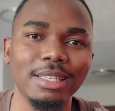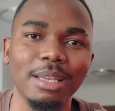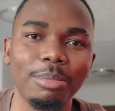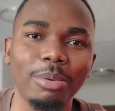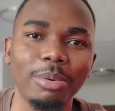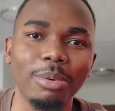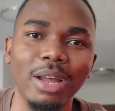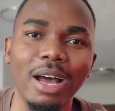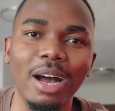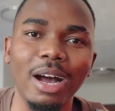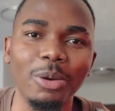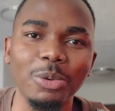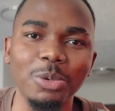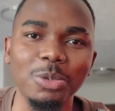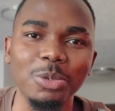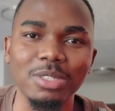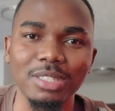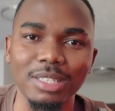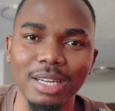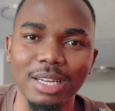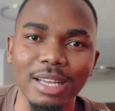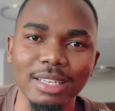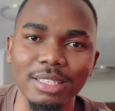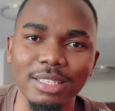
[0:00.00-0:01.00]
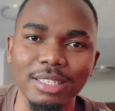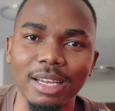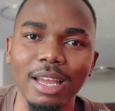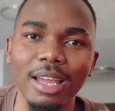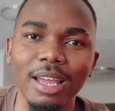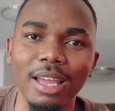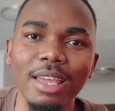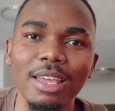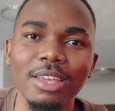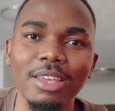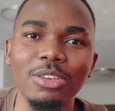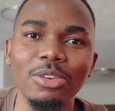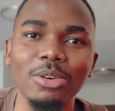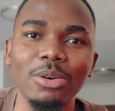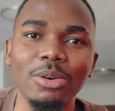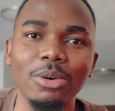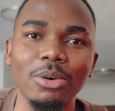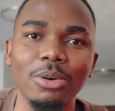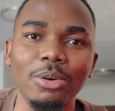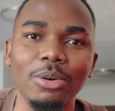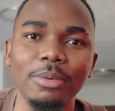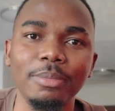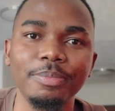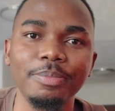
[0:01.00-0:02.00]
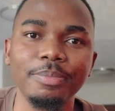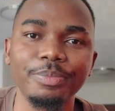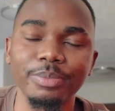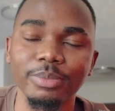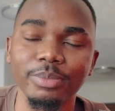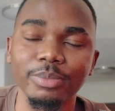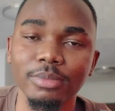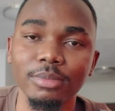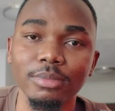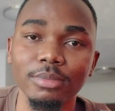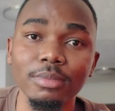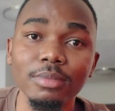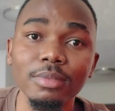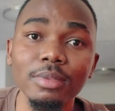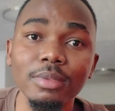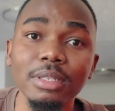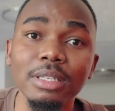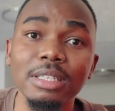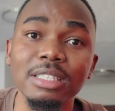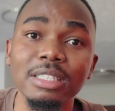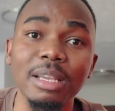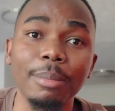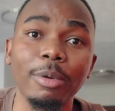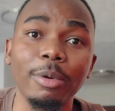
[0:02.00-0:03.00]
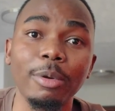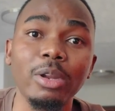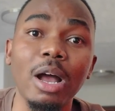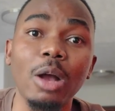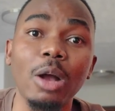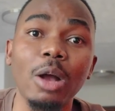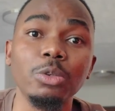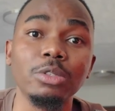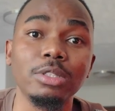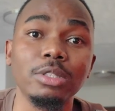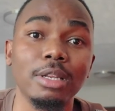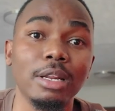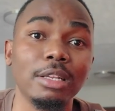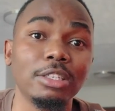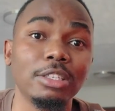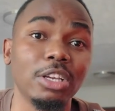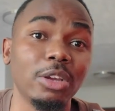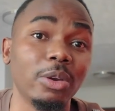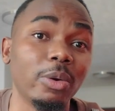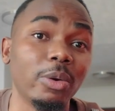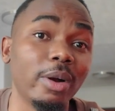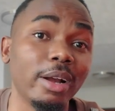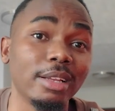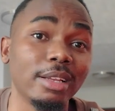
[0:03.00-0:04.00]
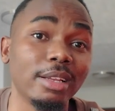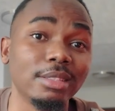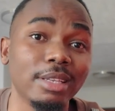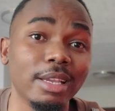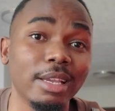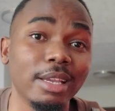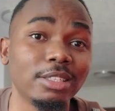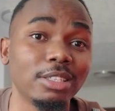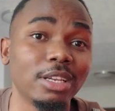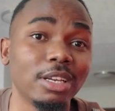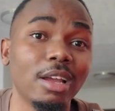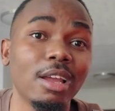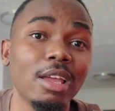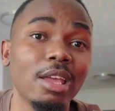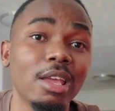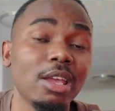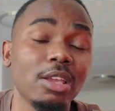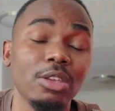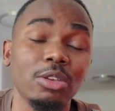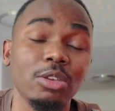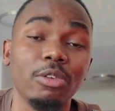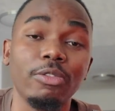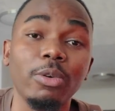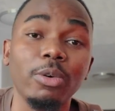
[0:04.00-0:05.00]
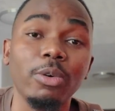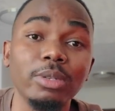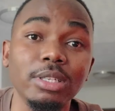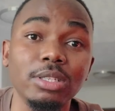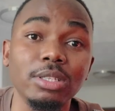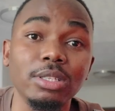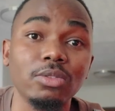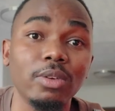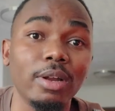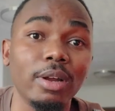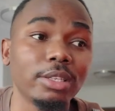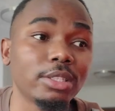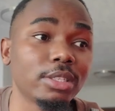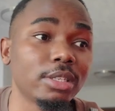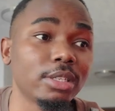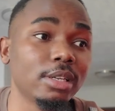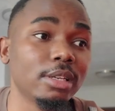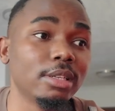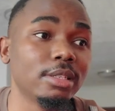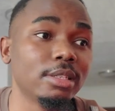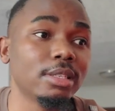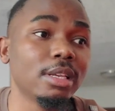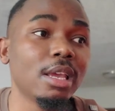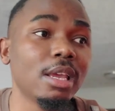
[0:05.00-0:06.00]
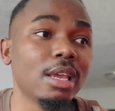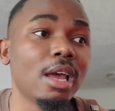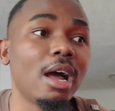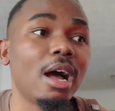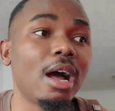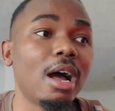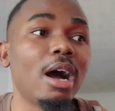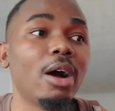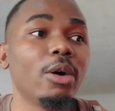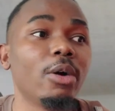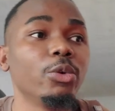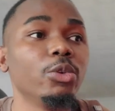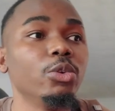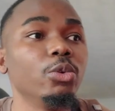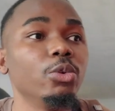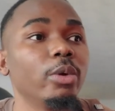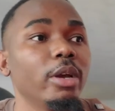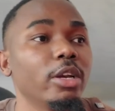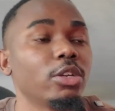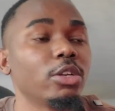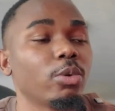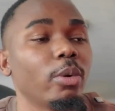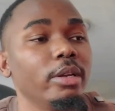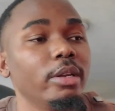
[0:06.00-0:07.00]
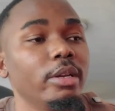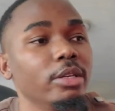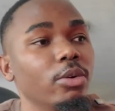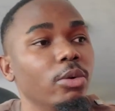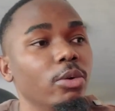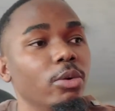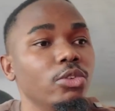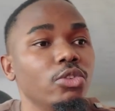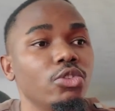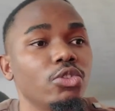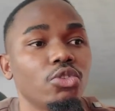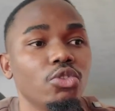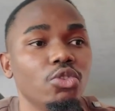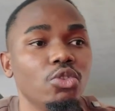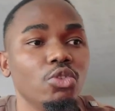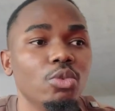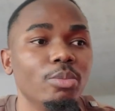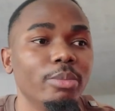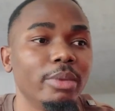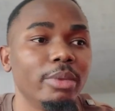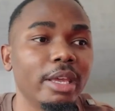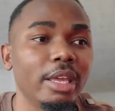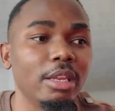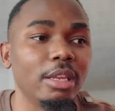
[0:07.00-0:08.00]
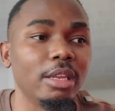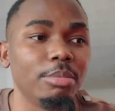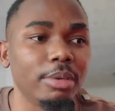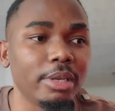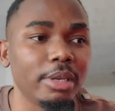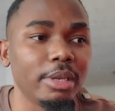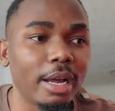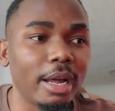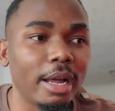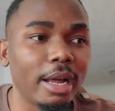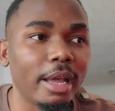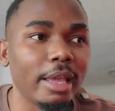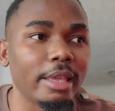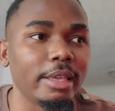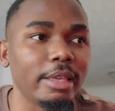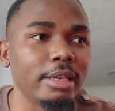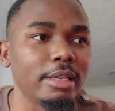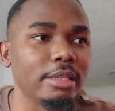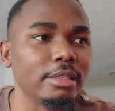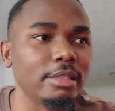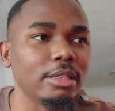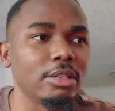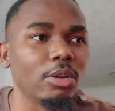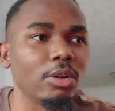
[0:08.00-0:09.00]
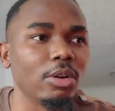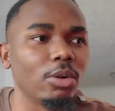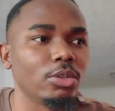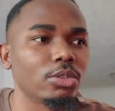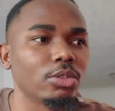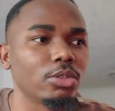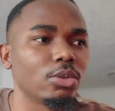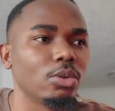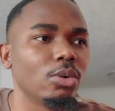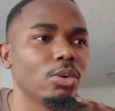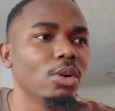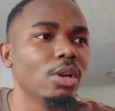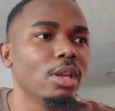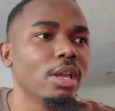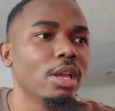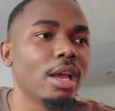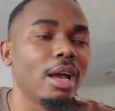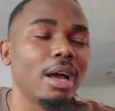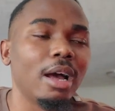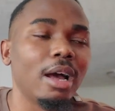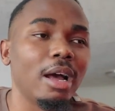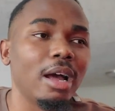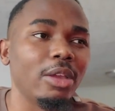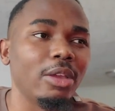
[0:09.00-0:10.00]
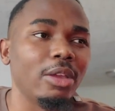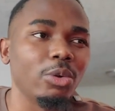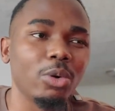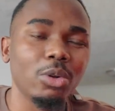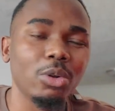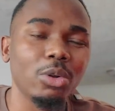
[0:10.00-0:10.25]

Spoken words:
It's about how you structure your architecture, your folder structures, how you actually consume the API. Is it also you